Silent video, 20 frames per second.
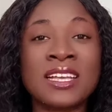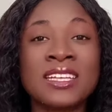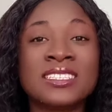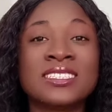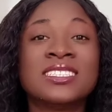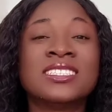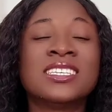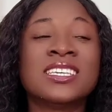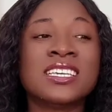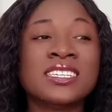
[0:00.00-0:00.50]

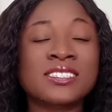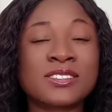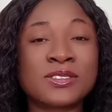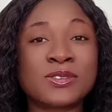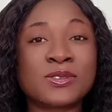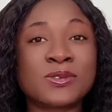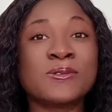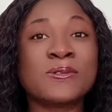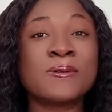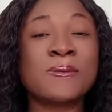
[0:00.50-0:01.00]

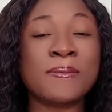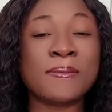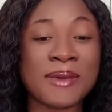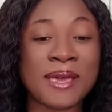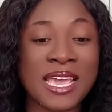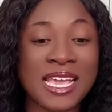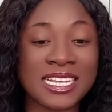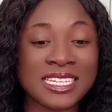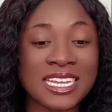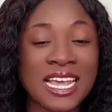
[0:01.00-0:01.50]
these two
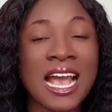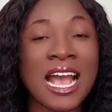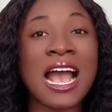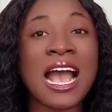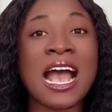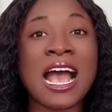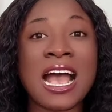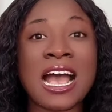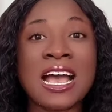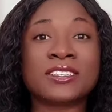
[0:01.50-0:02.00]
men
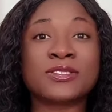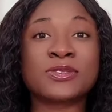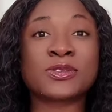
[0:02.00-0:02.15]
are the